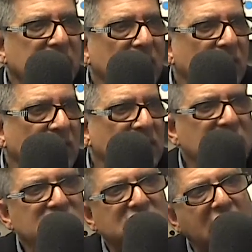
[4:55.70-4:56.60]

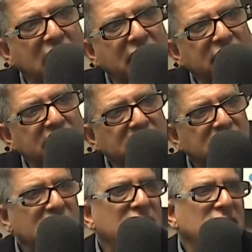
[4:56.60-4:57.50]
old,
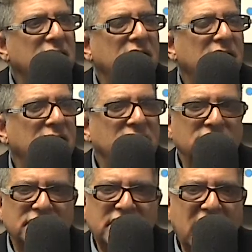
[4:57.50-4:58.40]
dying, uh,
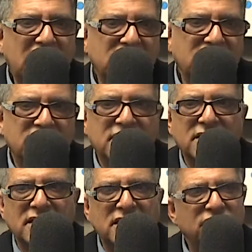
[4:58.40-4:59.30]
death,
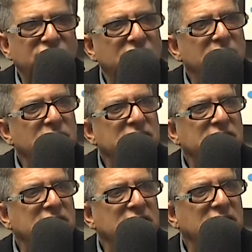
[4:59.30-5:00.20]

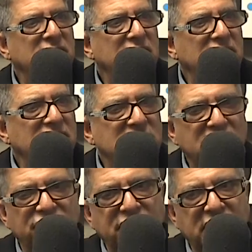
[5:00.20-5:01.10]
infirmity,
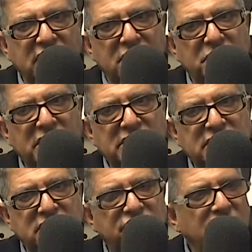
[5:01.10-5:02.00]
suffering are
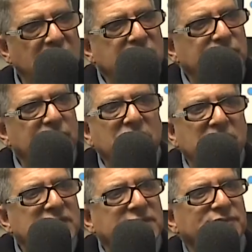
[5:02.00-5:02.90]
based on a false
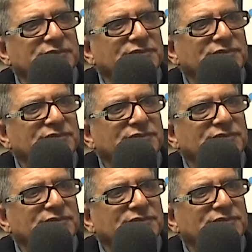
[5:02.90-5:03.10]
premise.